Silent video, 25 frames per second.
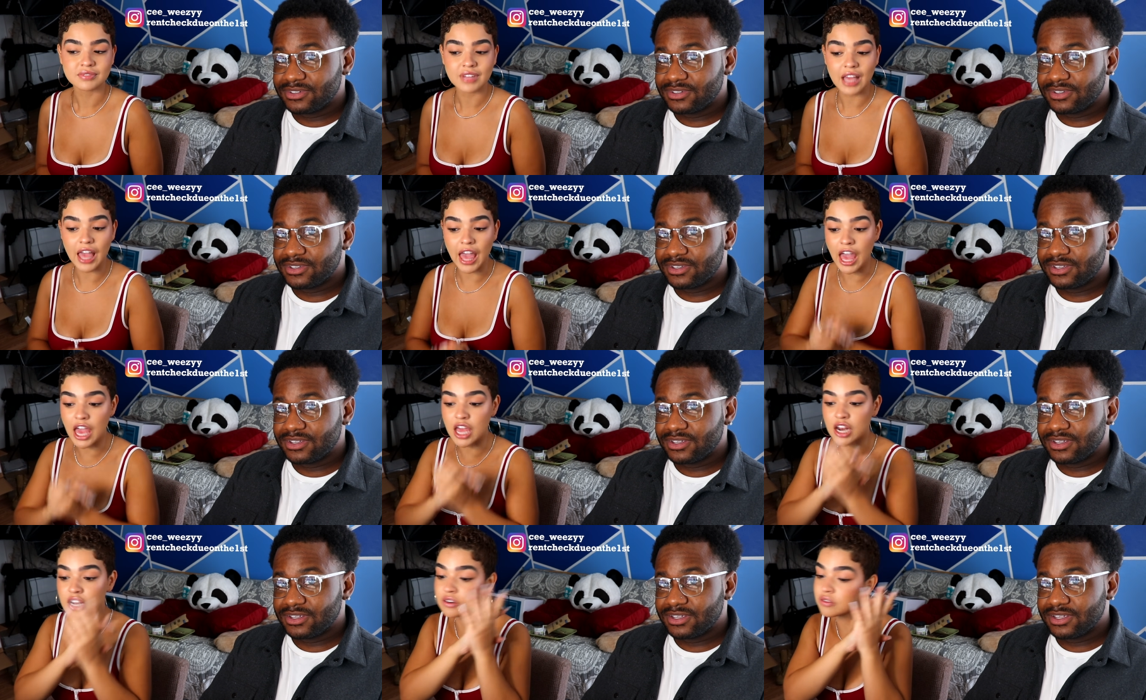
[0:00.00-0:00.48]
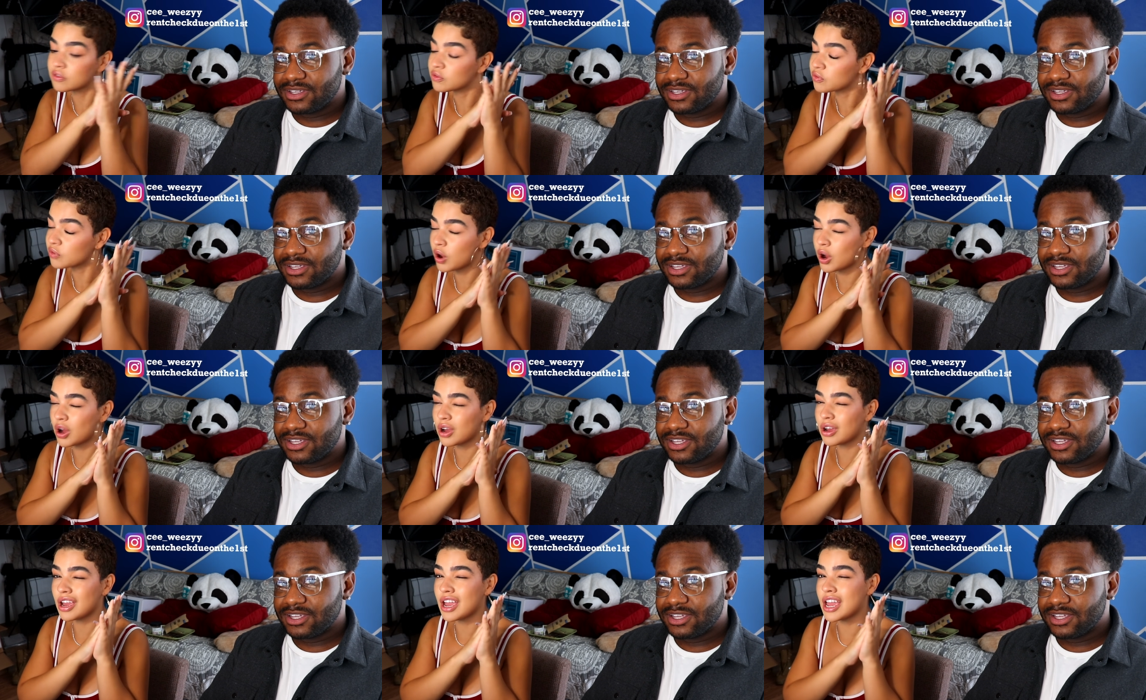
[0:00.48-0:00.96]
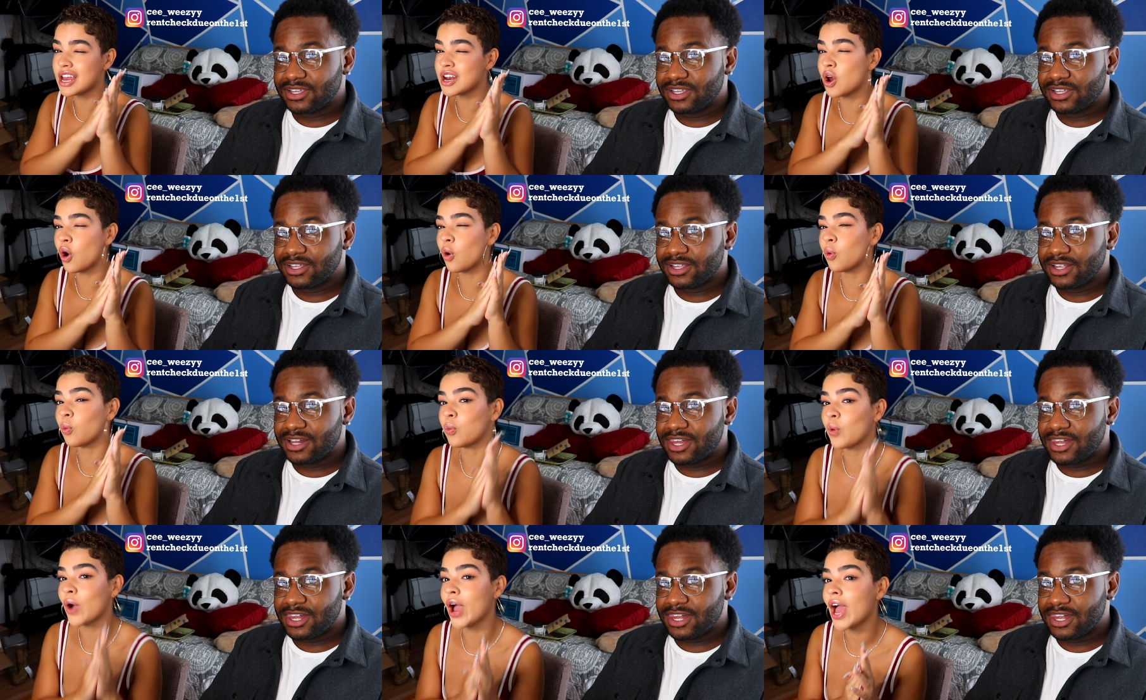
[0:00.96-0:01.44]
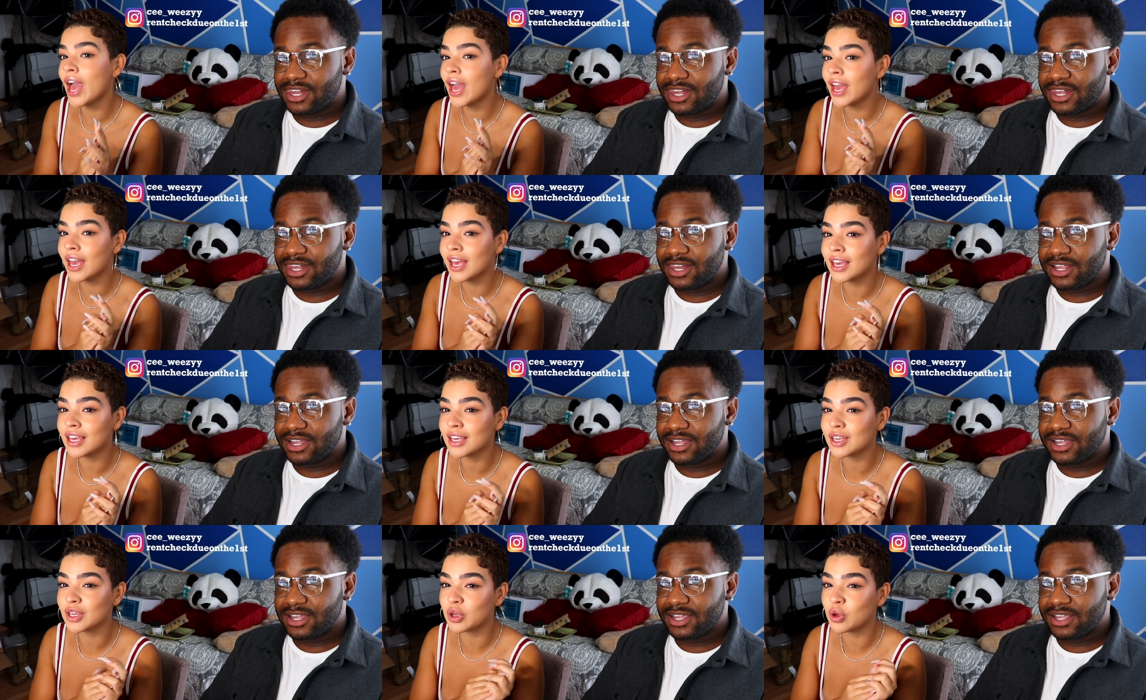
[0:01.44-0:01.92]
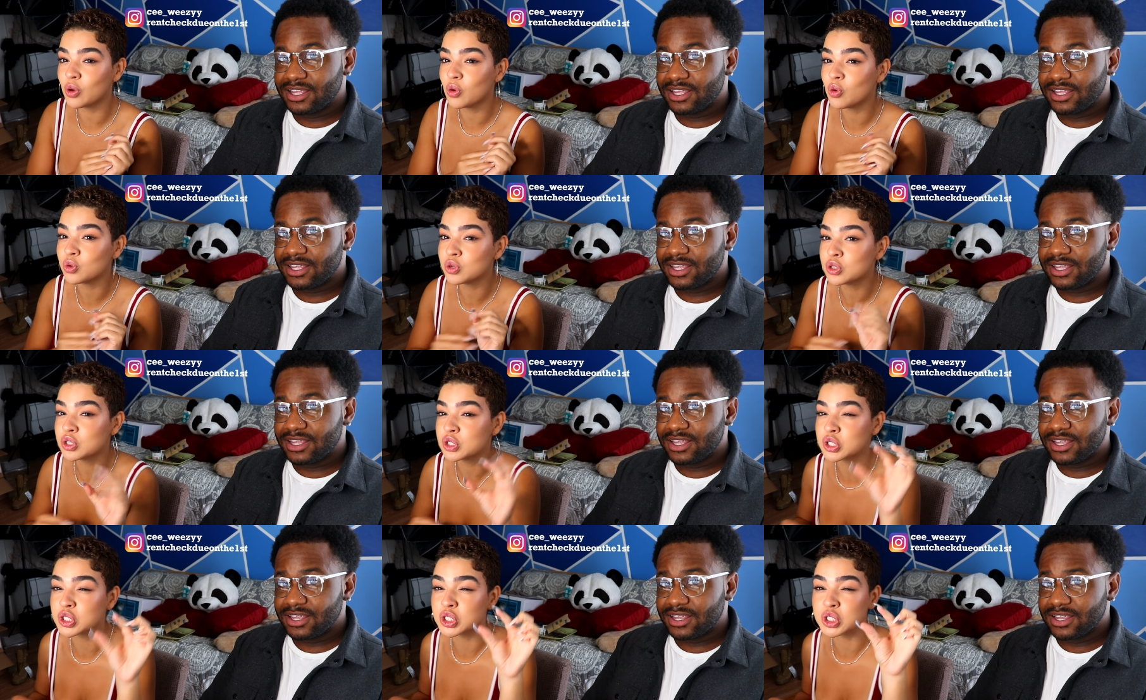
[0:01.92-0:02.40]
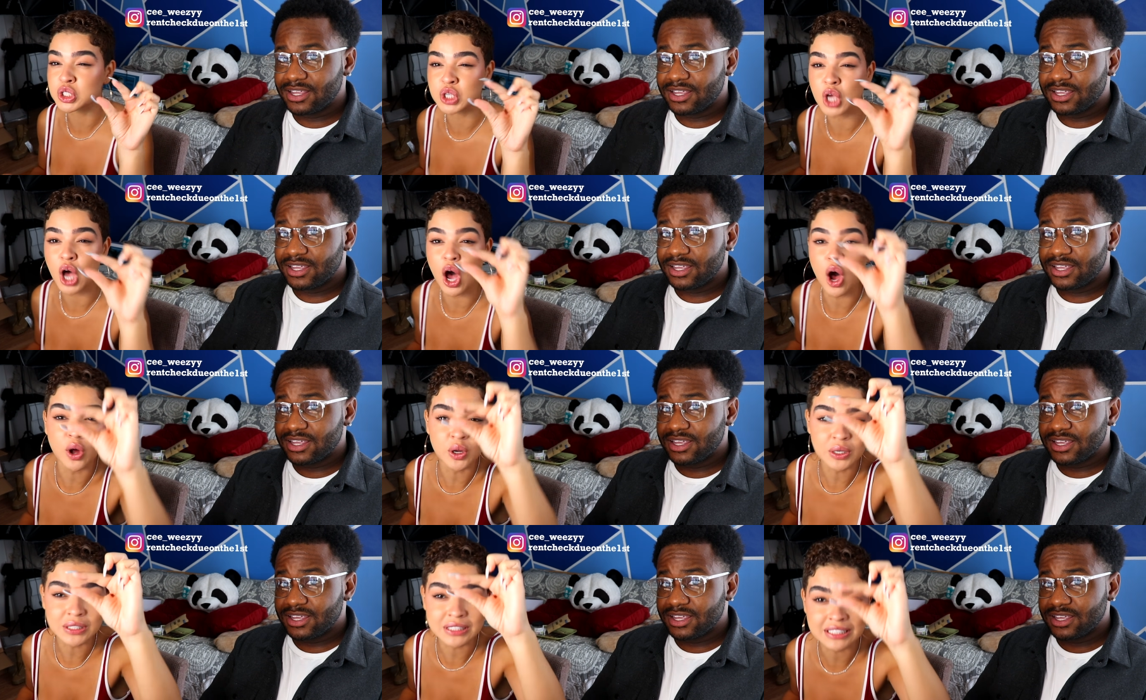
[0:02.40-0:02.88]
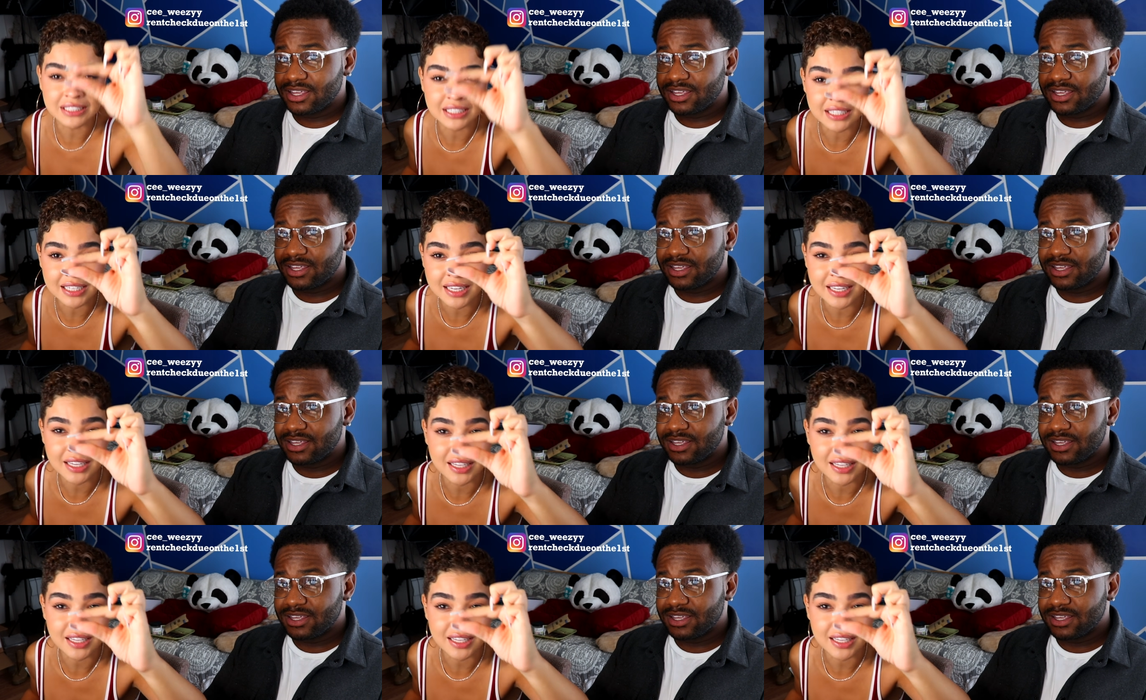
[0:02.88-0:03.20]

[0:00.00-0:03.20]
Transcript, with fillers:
Speaker 1: and in a way you salty,